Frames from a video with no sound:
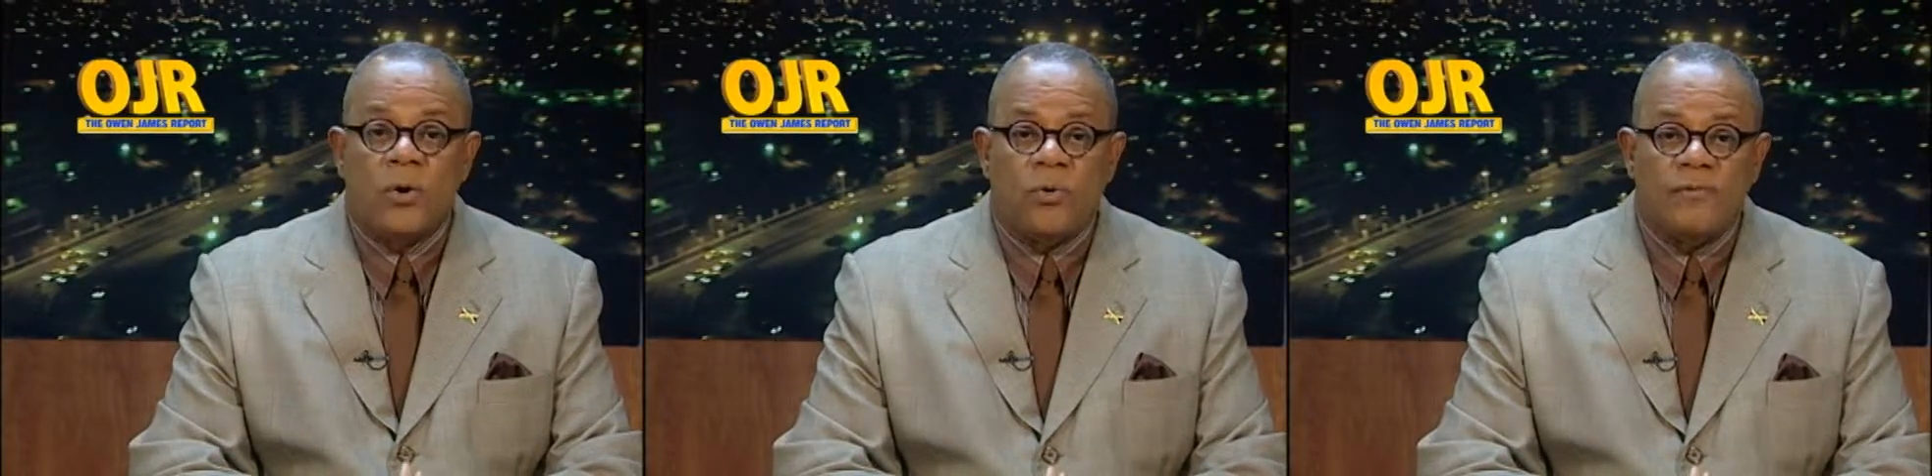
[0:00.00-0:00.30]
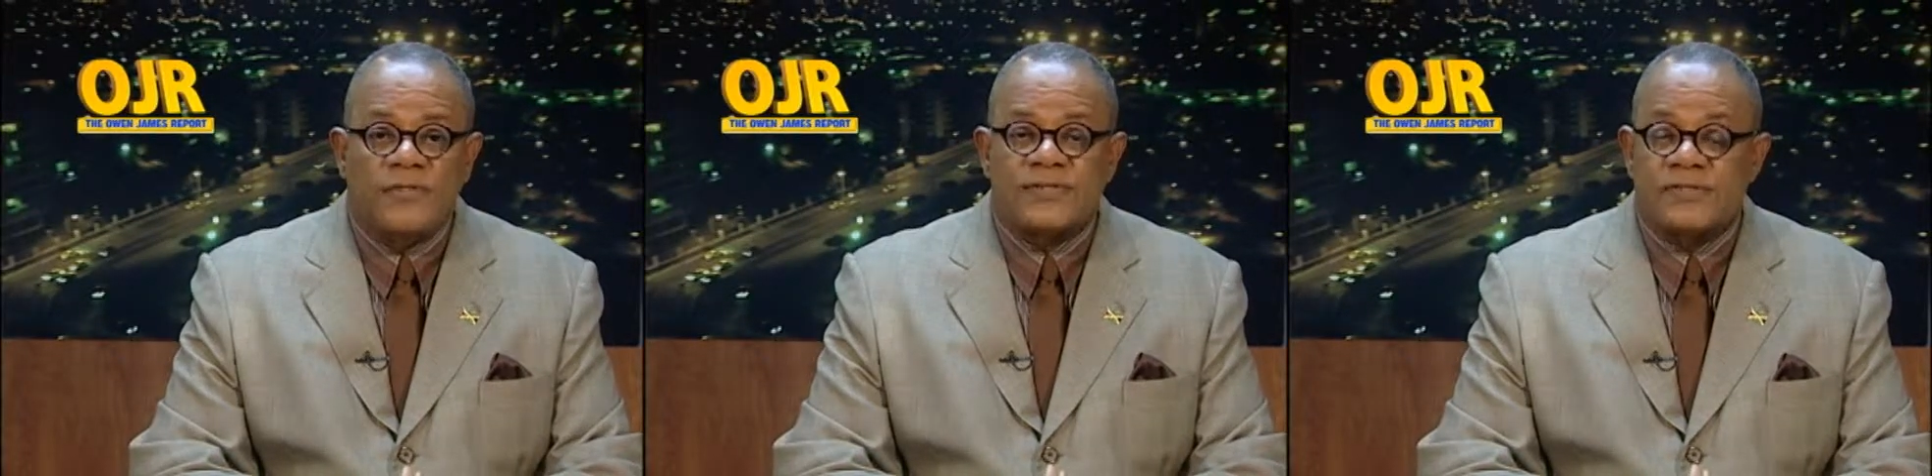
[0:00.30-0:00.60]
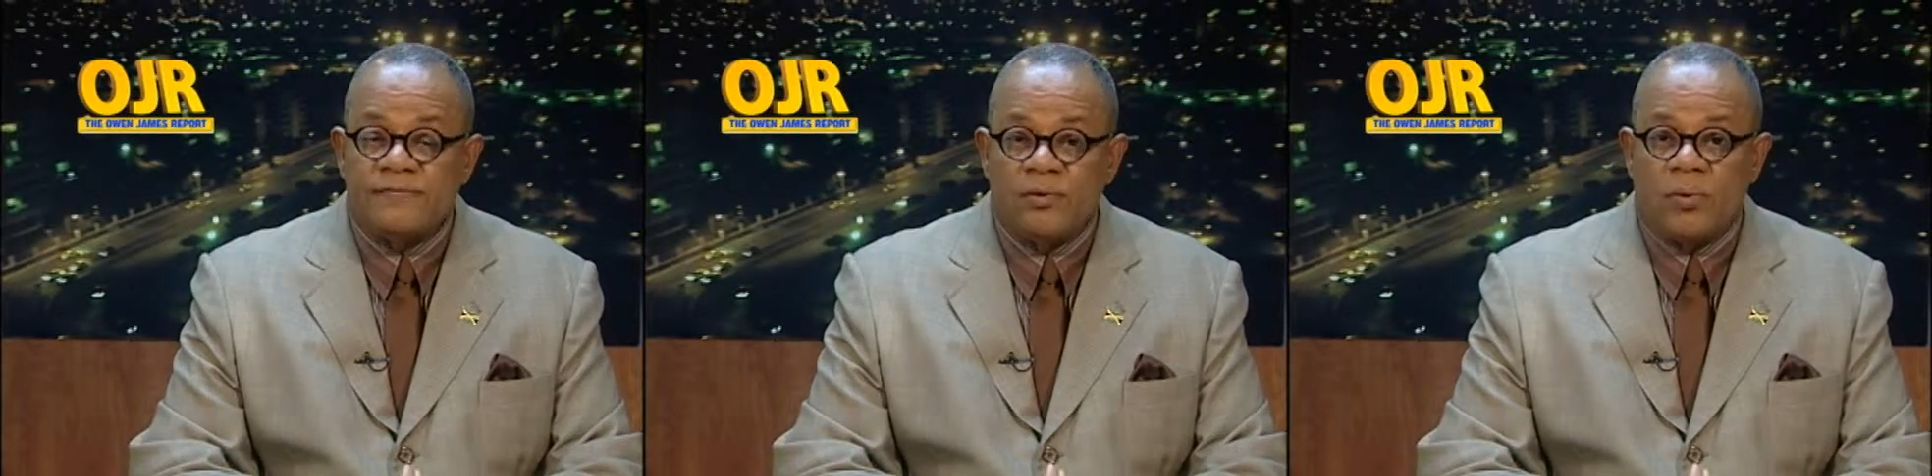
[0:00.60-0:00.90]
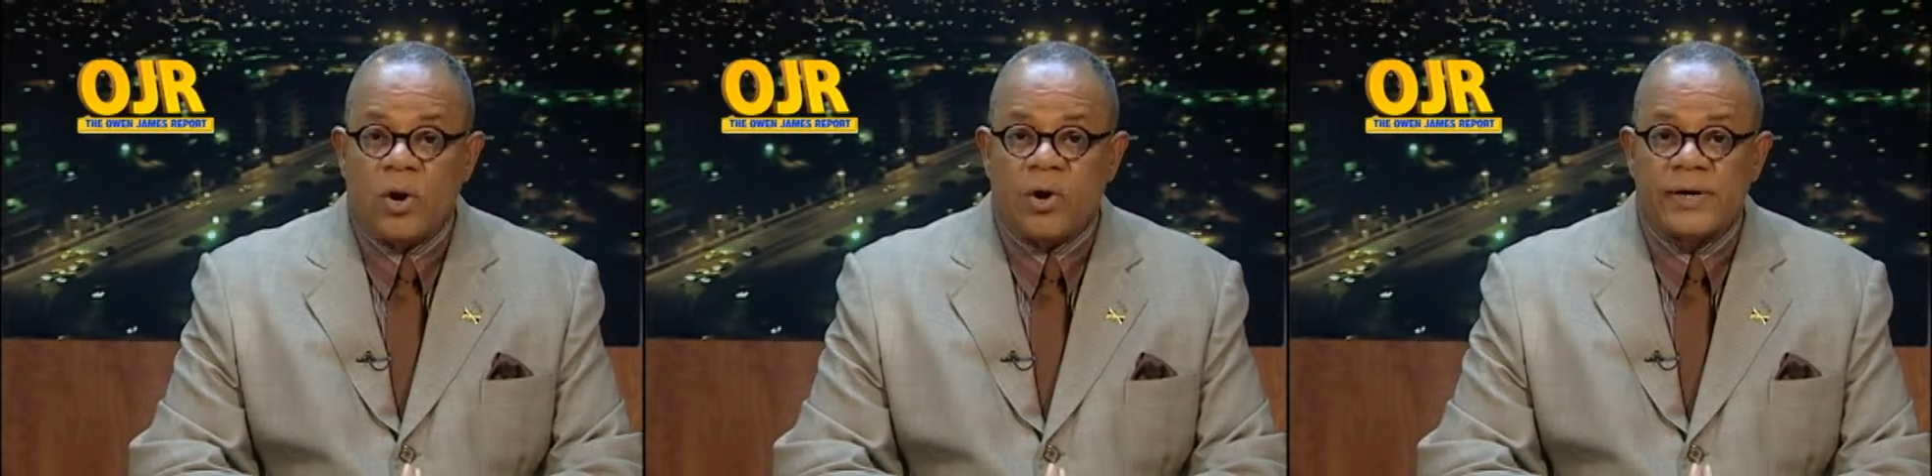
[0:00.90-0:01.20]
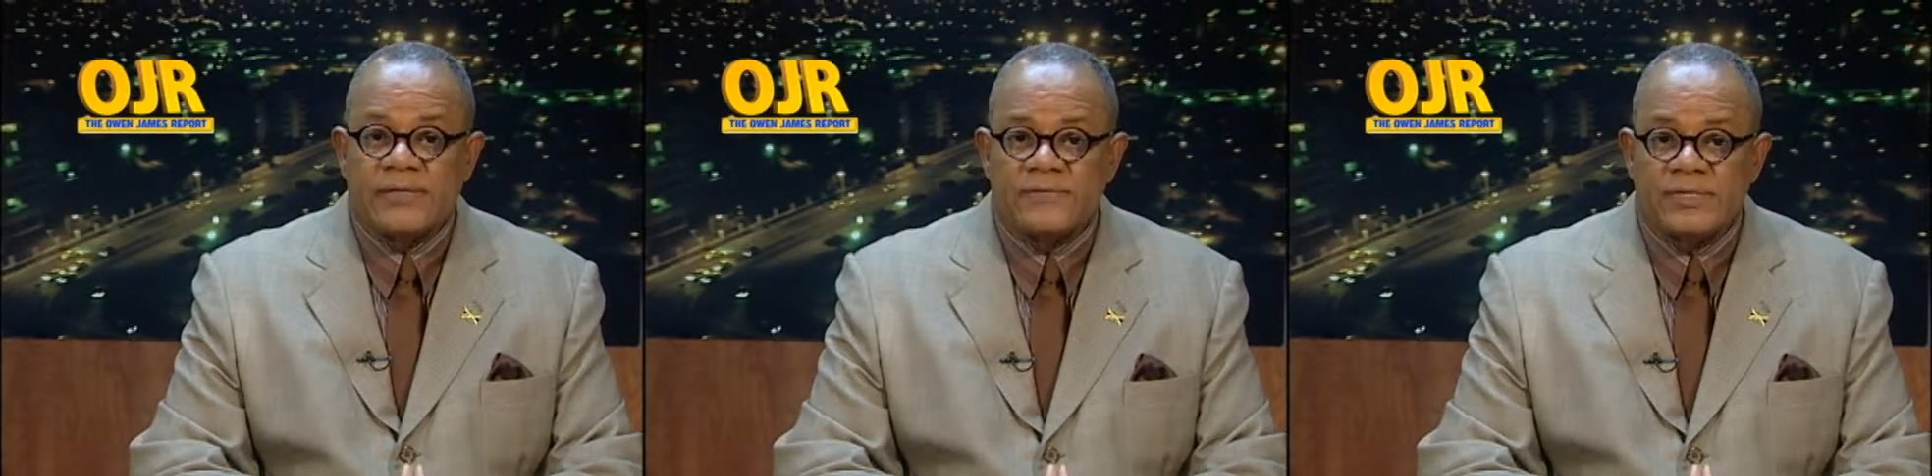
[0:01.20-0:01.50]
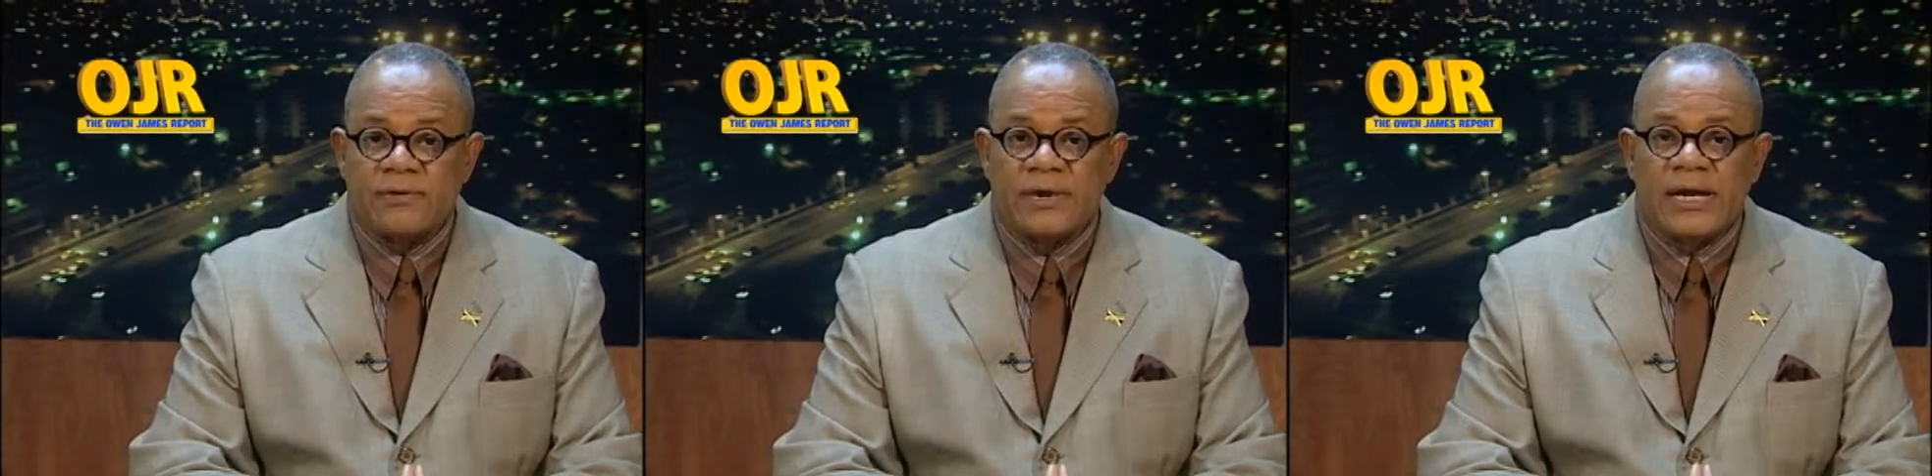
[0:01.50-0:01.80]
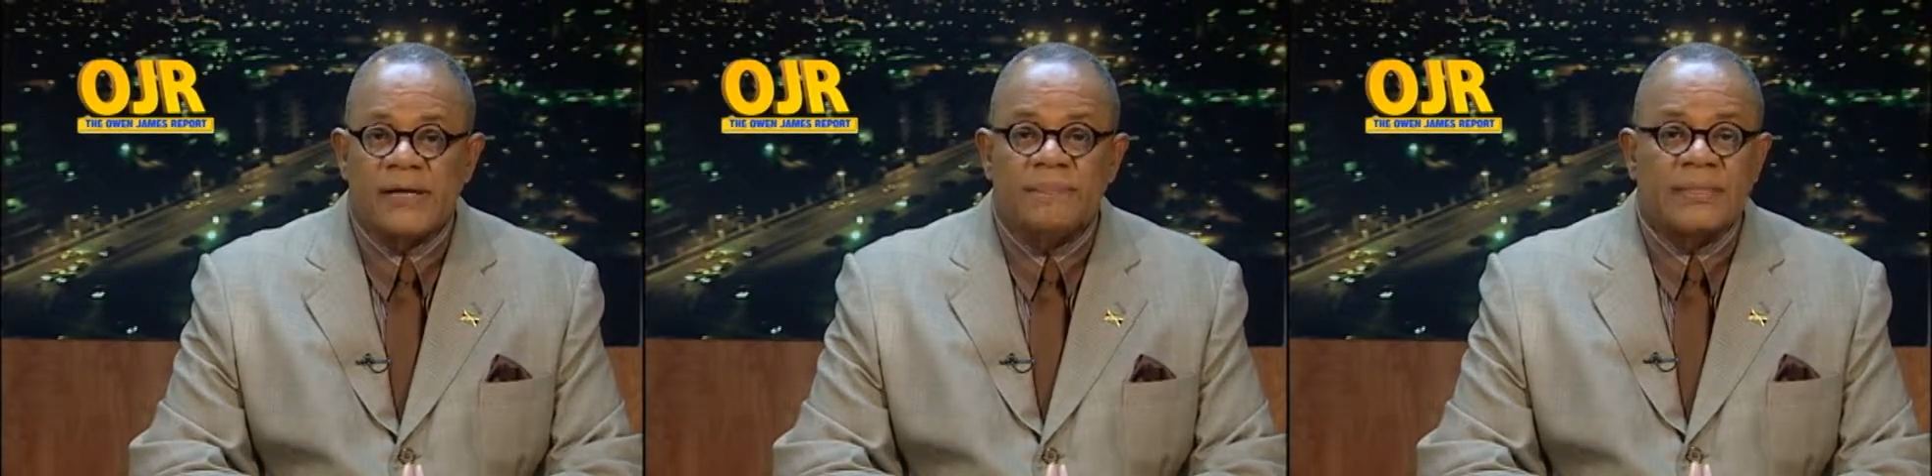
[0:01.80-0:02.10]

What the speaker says: over the civil war in Syria